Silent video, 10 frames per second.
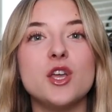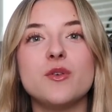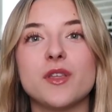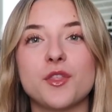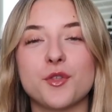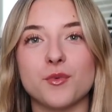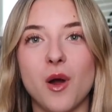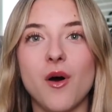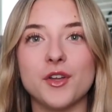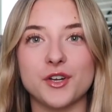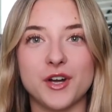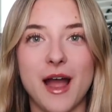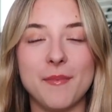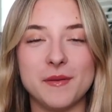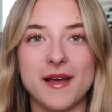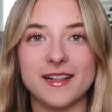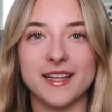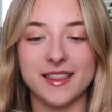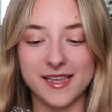you can throw all your crap in a bag like